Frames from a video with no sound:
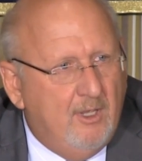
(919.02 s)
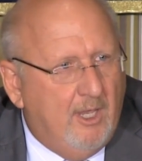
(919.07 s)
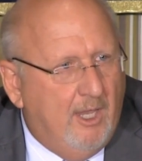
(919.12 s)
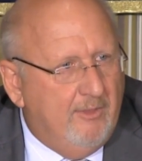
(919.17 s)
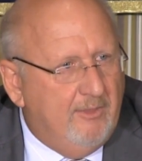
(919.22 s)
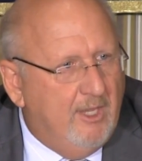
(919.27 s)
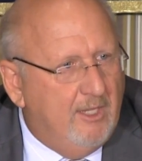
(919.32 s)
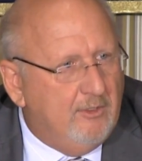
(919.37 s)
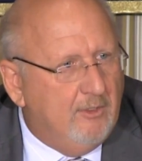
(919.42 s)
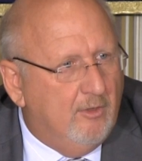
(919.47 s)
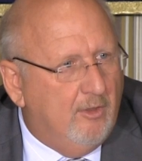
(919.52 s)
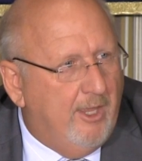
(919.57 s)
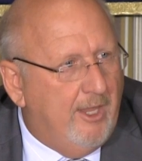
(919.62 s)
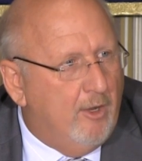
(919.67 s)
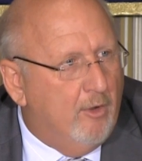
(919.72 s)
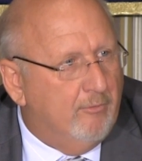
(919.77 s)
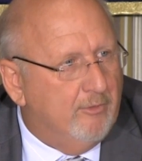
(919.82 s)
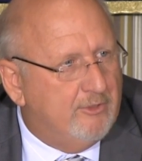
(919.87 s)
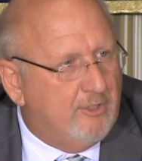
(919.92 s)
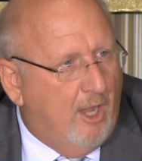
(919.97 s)
And then you
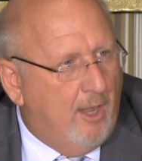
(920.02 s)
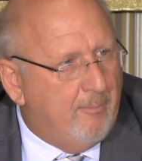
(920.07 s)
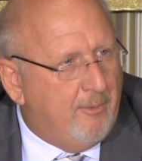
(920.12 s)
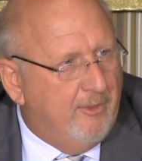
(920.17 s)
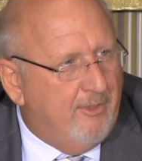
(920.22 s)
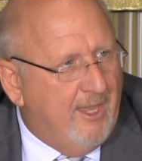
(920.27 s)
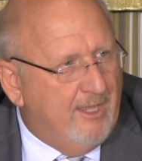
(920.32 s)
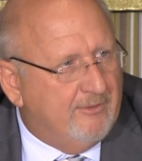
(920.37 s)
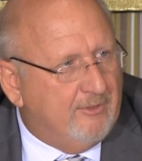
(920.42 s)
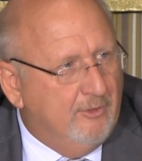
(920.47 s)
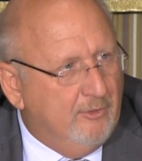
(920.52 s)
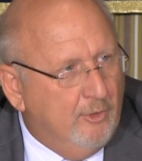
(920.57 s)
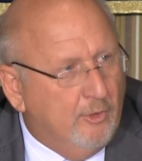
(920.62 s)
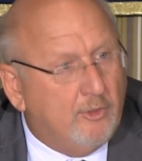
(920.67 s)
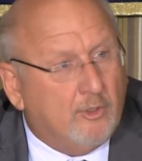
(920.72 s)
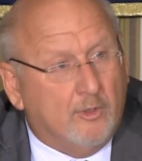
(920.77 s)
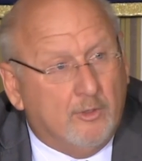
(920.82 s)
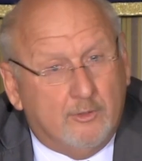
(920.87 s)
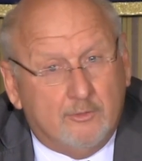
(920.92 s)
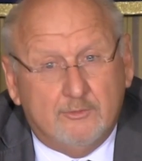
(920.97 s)
lay over top of that the
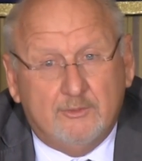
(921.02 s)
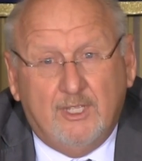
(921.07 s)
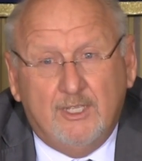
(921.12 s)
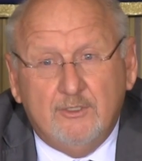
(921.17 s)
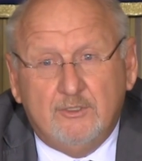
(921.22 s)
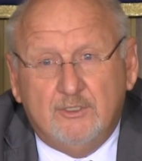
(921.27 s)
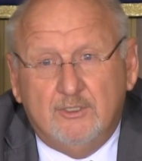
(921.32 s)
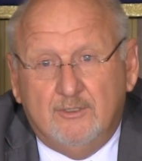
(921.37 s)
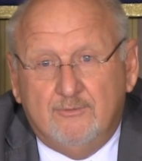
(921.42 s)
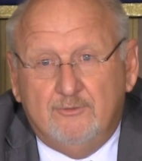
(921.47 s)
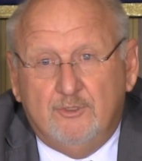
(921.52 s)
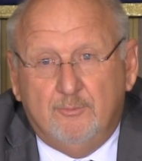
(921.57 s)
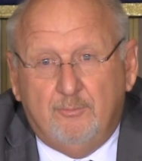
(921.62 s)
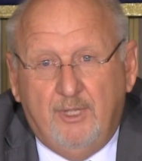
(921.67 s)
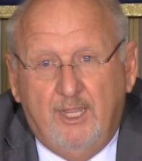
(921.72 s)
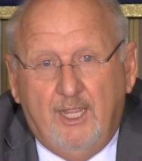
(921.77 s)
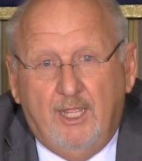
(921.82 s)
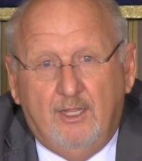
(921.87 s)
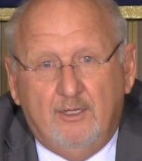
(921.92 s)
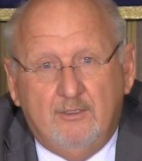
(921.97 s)
nuclearization of
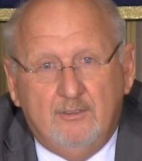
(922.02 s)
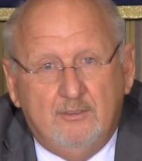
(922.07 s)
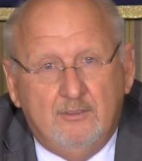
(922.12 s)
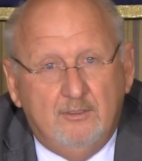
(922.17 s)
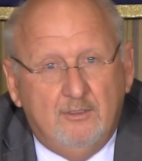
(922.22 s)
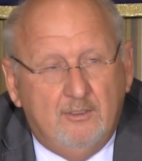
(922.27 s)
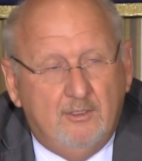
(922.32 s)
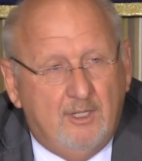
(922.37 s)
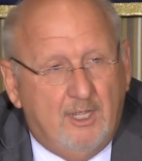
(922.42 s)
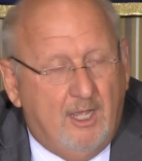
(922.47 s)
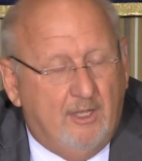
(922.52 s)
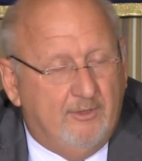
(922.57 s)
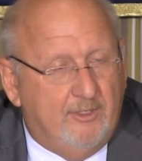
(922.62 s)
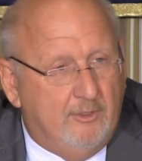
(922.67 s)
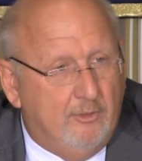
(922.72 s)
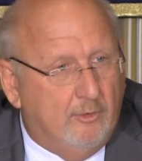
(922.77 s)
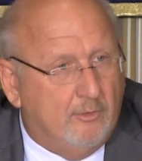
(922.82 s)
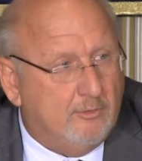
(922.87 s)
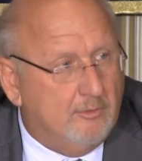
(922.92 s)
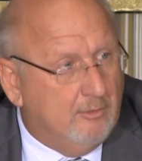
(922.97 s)
Japan, how
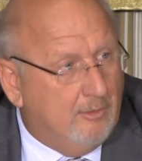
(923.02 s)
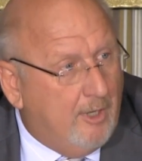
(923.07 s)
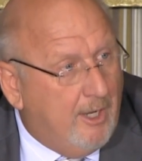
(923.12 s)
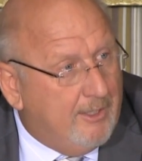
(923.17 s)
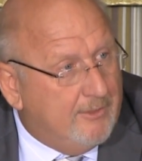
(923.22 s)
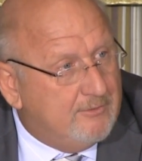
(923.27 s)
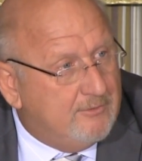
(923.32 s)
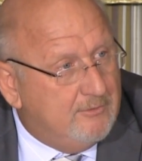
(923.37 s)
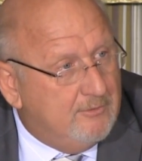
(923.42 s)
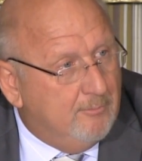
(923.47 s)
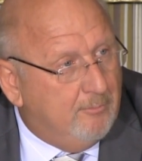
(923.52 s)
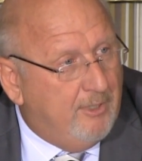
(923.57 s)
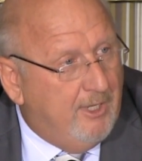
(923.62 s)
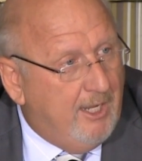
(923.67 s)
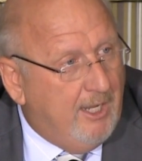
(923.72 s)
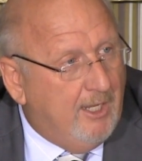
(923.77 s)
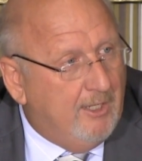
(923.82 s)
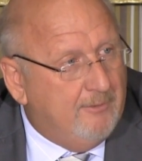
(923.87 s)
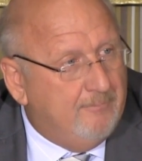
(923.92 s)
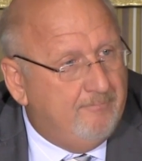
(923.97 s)
they nuclearized
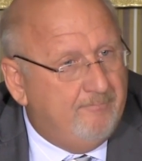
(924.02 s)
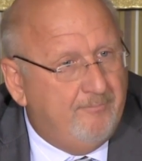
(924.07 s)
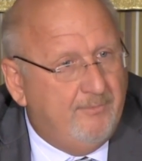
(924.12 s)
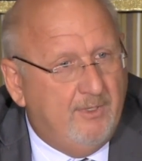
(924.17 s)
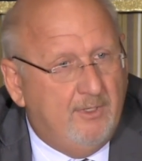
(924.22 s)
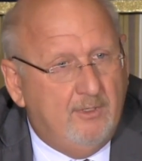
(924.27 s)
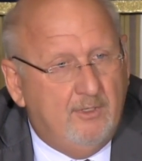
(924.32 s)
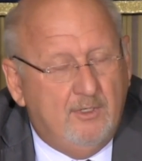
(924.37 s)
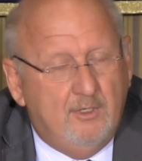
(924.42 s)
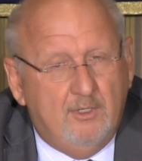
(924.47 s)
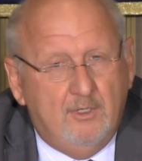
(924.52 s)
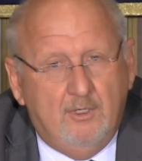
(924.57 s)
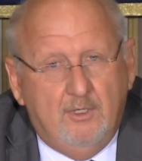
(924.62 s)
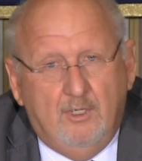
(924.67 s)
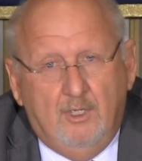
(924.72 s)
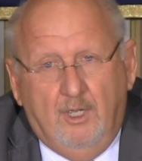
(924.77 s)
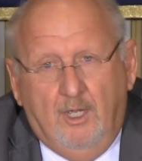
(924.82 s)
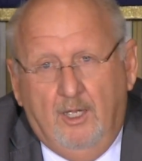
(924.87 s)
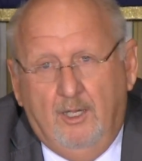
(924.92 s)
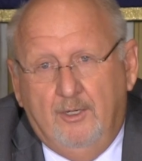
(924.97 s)
Japan.
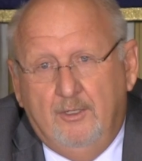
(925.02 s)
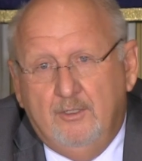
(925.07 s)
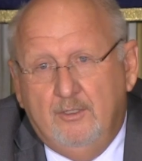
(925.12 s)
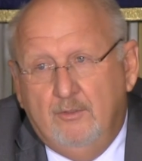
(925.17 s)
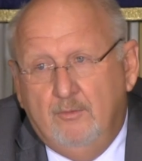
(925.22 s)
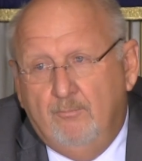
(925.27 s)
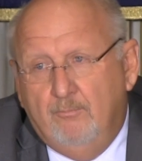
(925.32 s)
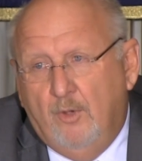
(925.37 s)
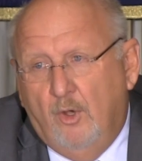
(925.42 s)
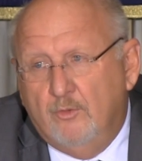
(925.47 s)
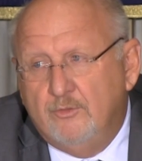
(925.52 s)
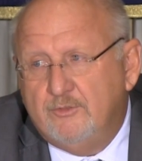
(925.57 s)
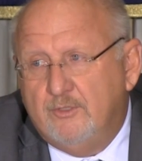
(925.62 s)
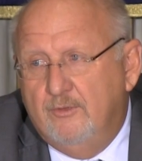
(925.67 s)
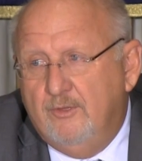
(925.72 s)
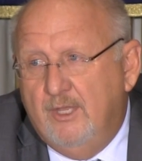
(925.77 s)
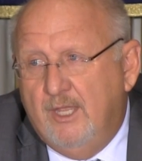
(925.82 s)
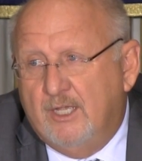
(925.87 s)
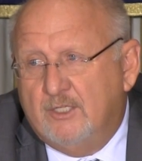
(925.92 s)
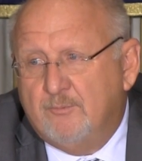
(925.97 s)
Most
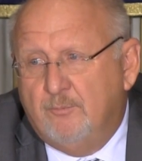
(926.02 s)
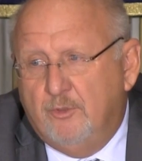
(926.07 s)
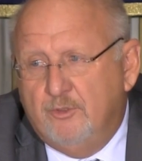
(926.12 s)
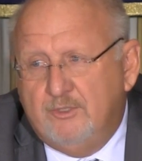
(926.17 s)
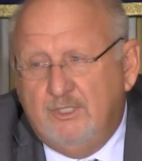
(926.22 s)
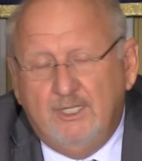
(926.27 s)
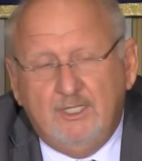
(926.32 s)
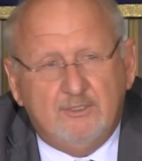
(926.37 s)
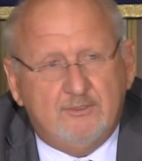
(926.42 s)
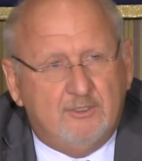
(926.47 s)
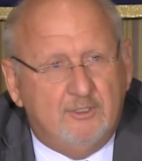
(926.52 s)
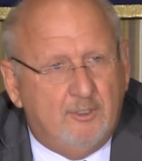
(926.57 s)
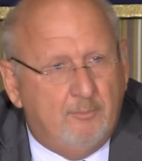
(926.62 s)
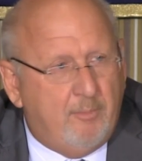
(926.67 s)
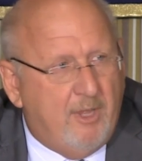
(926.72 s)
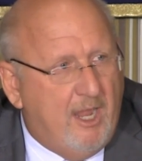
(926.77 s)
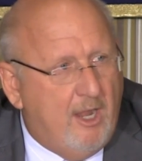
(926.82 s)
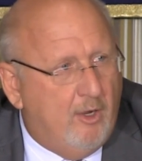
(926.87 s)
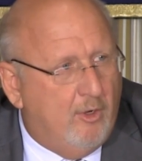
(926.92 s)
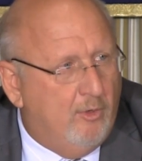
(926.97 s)
of the expertise and the
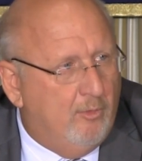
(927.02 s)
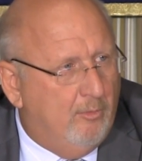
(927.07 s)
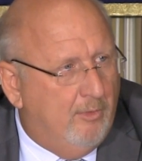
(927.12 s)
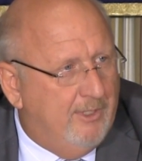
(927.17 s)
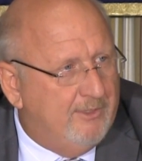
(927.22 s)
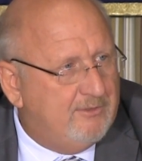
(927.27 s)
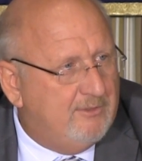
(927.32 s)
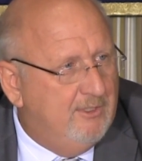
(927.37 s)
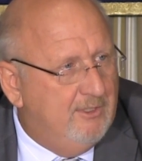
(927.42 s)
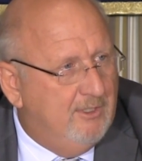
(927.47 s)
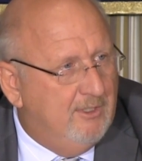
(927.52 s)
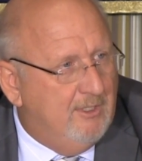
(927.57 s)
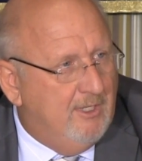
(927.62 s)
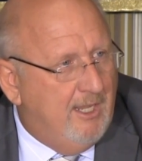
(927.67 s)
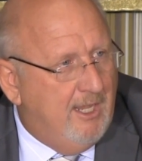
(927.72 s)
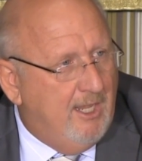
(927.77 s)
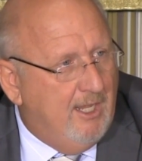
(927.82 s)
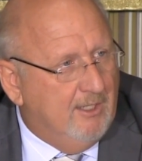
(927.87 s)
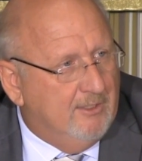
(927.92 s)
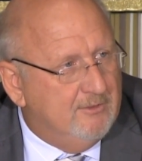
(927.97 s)
power rested in
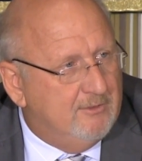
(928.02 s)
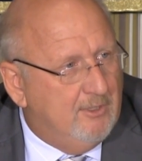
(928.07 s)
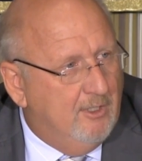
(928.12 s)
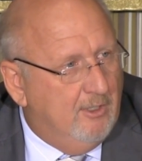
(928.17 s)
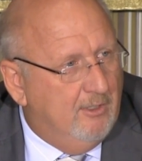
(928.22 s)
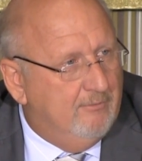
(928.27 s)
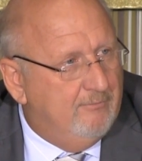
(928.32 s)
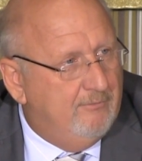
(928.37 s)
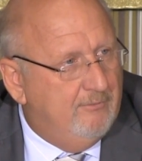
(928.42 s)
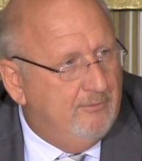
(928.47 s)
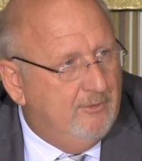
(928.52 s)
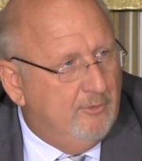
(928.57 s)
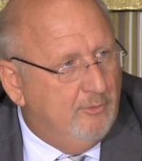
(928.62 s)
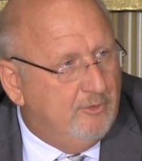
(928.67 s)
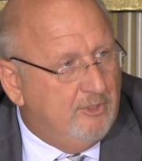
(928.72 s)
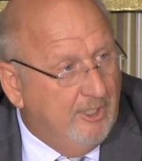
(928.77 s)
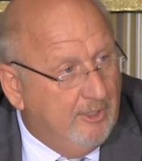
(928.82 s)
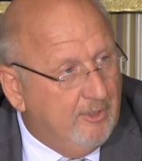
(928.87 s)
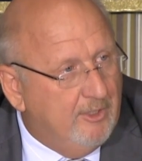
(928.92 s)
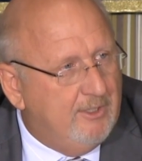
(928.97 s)
the hands of the
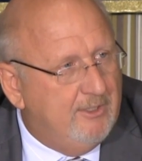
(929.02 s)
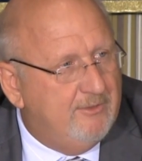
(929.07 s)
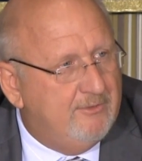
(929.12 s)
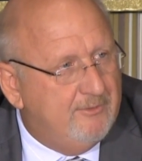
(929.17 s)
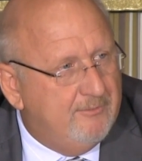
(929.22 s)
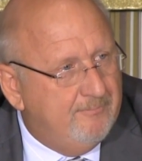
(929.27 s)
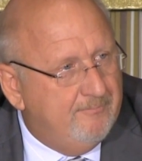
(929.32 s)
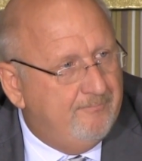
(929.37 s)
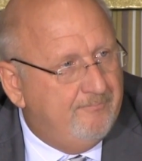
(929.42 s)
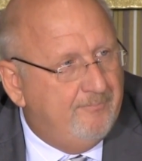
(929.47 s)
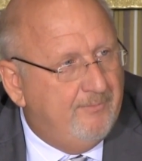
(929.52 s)
utilities.